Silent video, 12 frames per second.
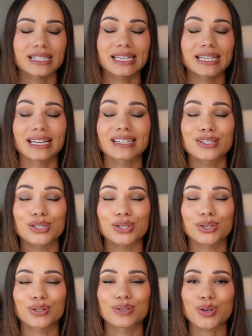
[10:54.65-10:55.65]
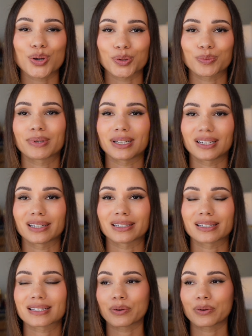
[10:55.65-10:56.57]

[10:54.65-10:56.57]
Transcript: It exudes opulence.